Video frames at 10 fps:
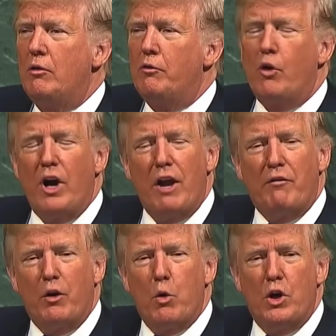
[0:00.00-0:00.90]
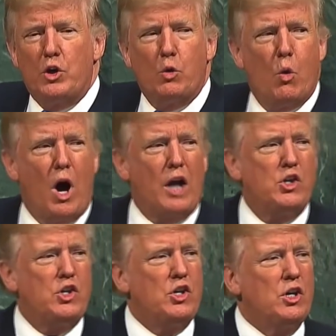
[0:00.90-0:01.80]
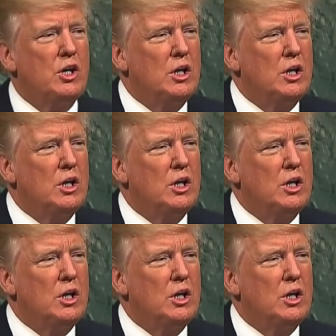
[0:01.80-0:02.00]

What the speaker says: for everyone to watch.